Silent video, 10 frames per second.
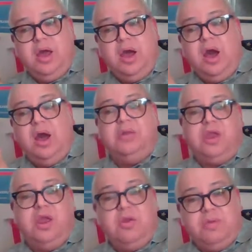on
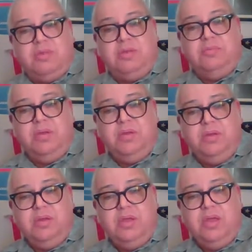terrorism
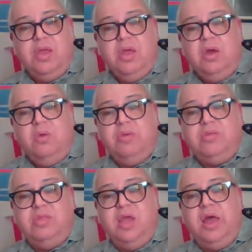was
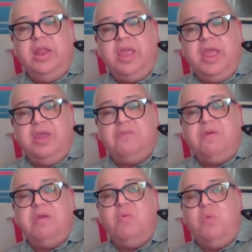done in a
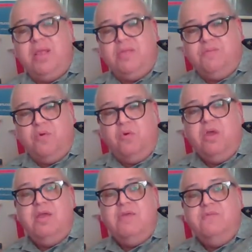very wasteful,
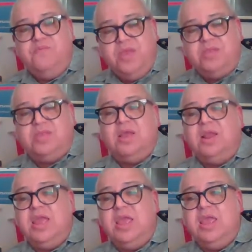
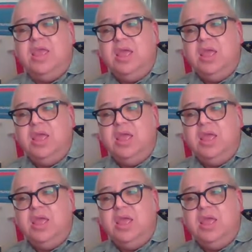physically